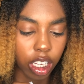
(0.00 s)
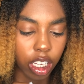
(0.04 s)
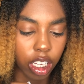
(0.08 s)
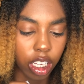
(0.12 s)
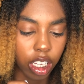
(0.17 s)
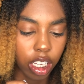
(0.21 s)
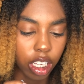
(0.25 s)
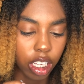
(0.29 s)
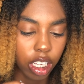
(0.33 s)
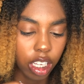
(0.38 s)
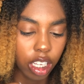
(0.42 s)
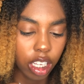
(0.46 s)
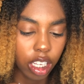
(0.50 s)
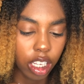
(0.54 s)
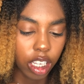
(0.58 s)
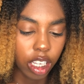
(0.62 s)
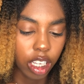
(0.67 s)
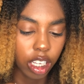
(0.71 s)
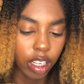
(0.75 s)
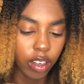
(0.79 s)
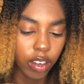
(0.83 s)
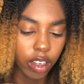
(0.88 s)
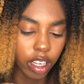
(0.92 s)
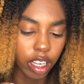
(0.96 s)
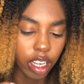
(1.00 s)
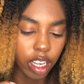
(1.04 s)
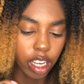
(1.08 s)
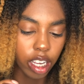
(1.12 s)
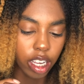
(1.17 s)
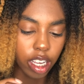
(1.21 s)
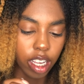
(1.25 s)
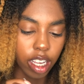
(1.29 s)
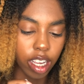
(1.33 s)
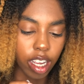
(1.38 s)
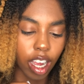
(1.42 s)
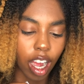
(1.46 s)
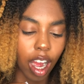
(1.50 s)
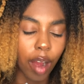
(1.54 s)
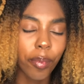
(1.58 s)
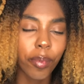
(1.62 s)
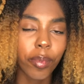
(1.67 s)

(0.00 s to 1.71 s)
Okay, I'm